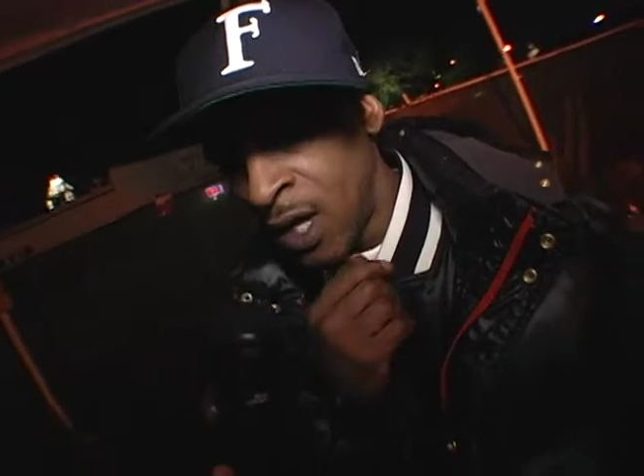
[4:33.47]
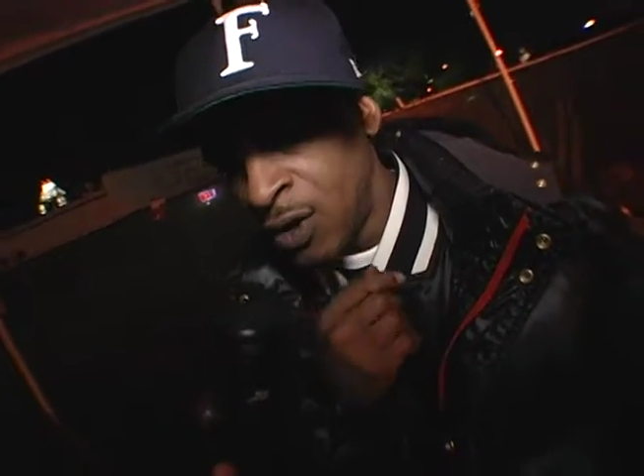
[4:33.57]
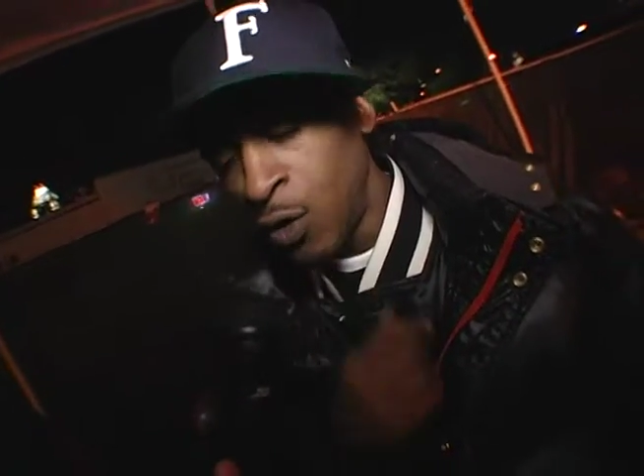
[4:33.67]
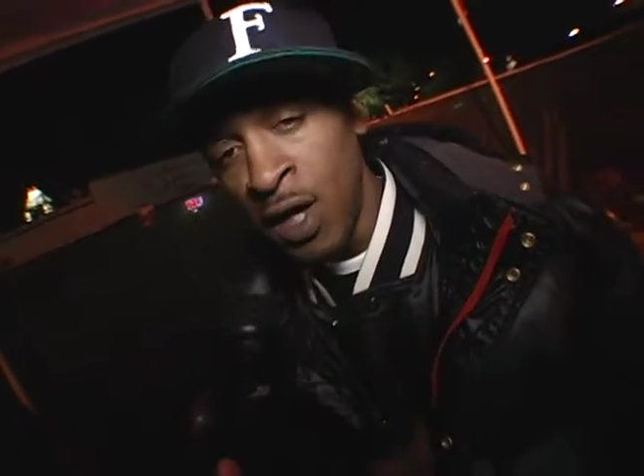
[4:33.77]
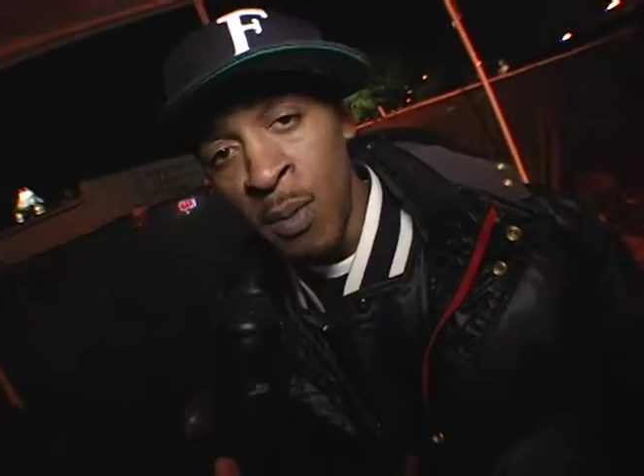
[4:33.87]

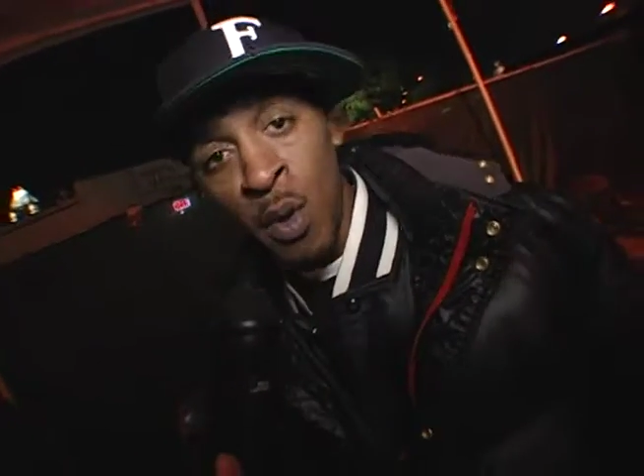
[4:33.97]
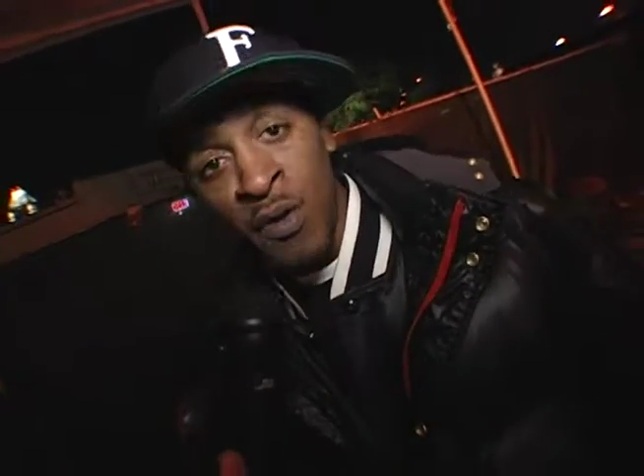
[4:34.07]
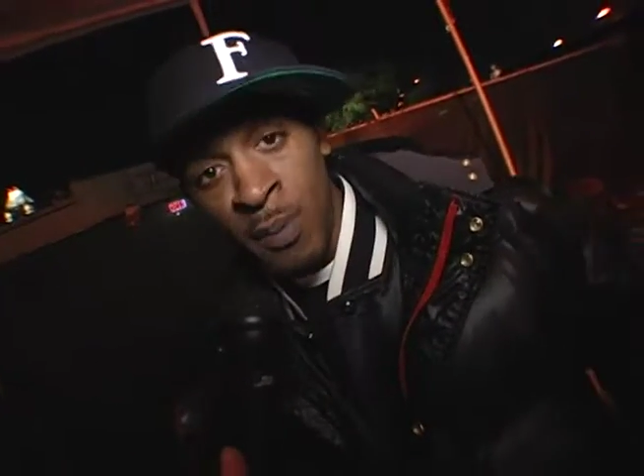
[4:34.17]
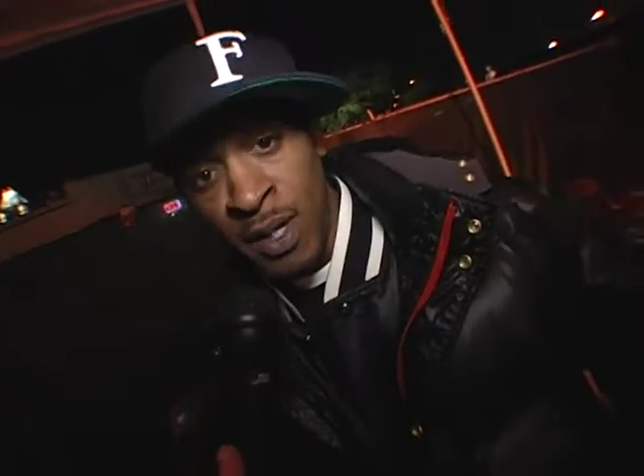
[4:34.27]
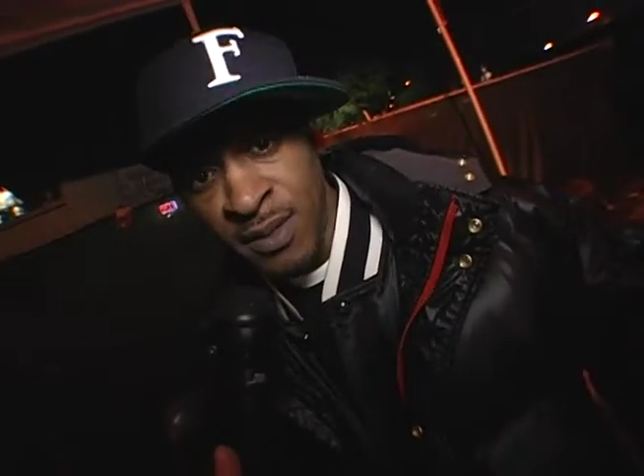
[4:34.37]
join the
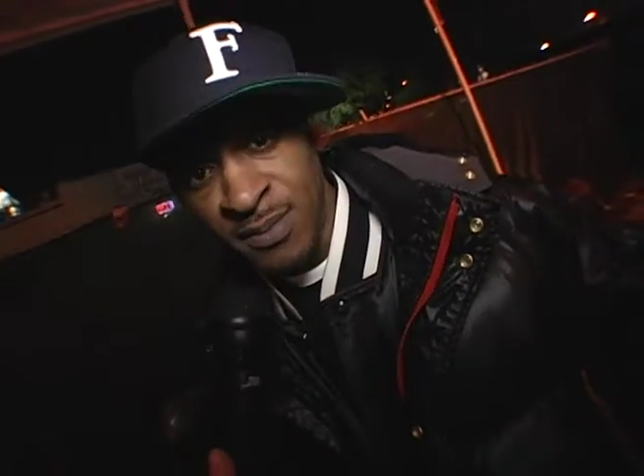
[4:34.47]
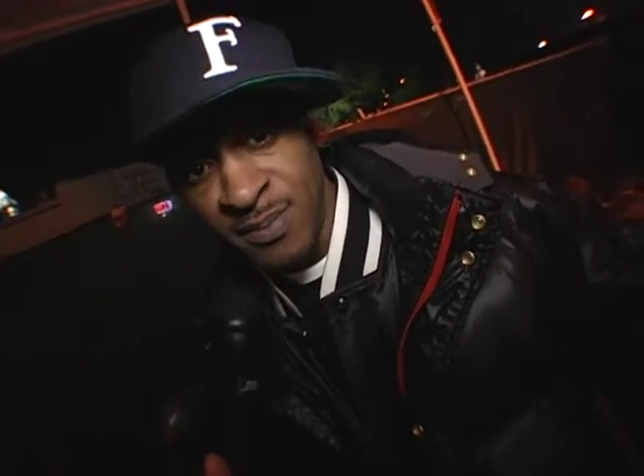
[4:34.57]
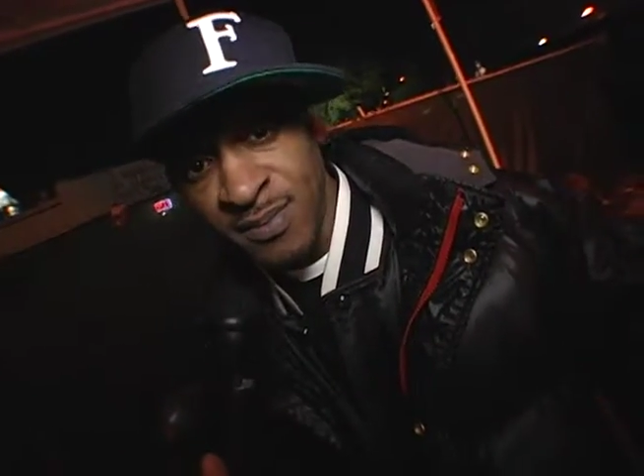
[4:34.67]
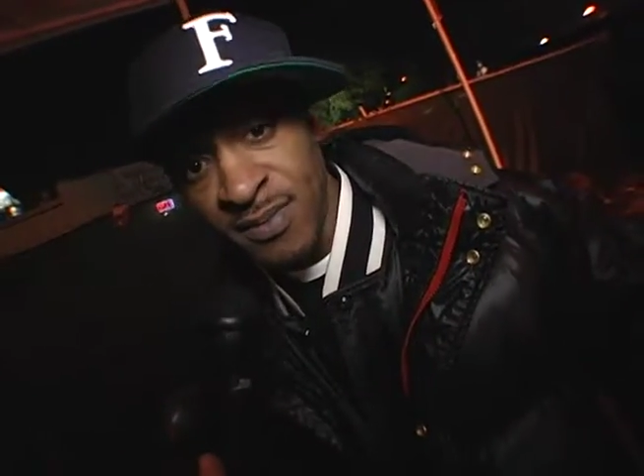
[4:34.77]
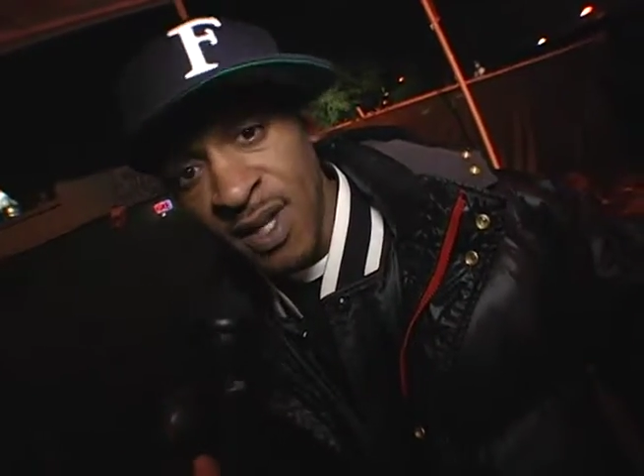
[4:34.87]
movement,
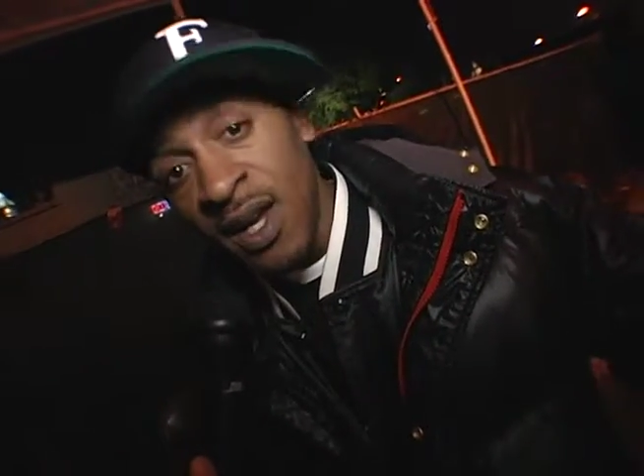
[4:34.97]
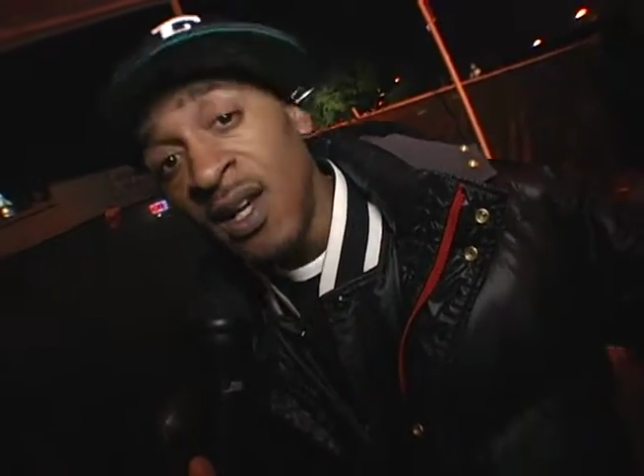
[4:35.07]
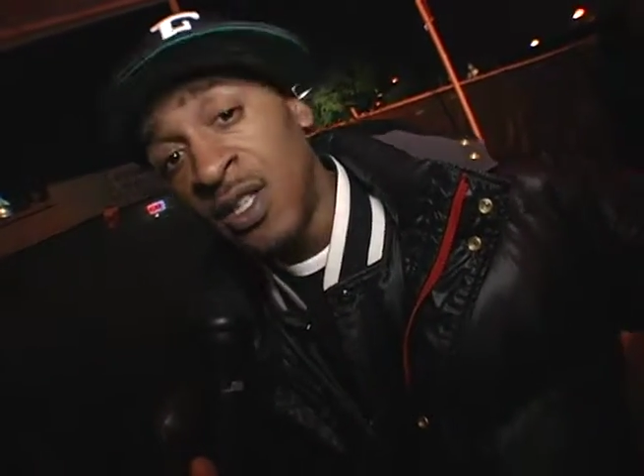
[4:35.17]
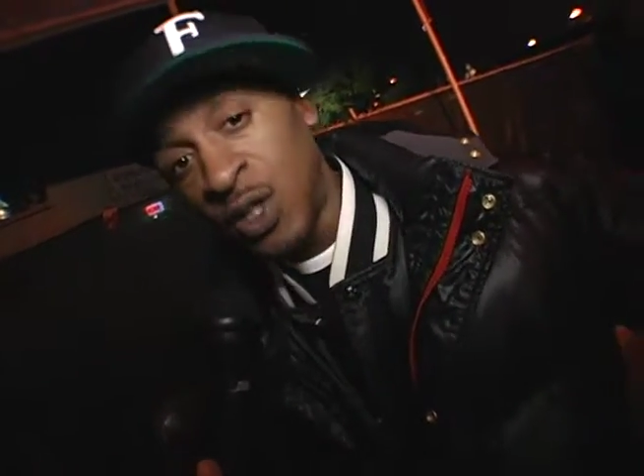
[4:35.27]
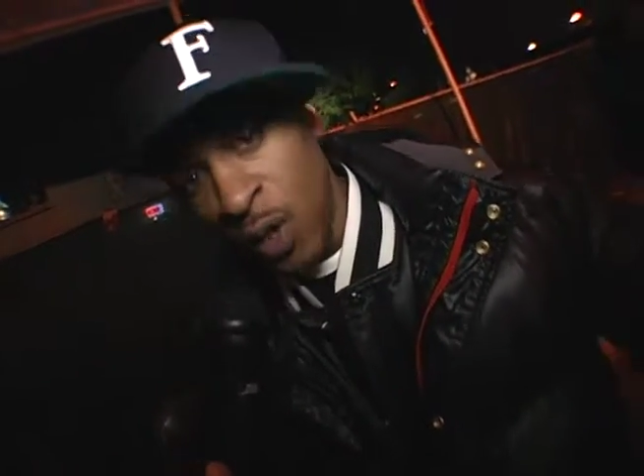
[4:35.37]

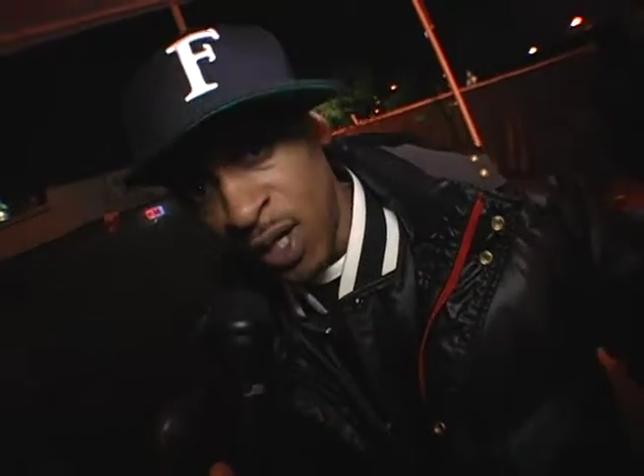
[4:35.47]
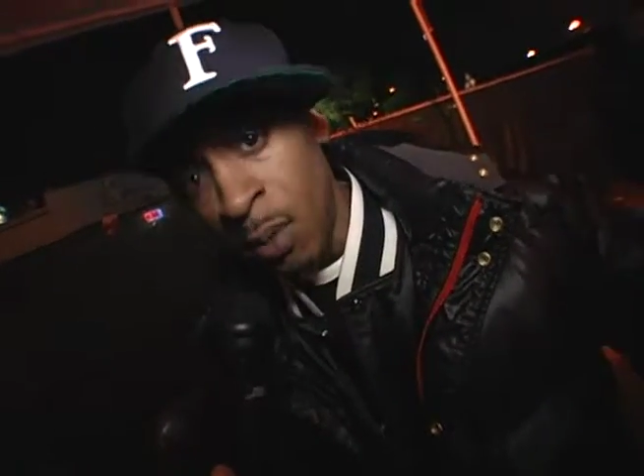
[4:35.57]
join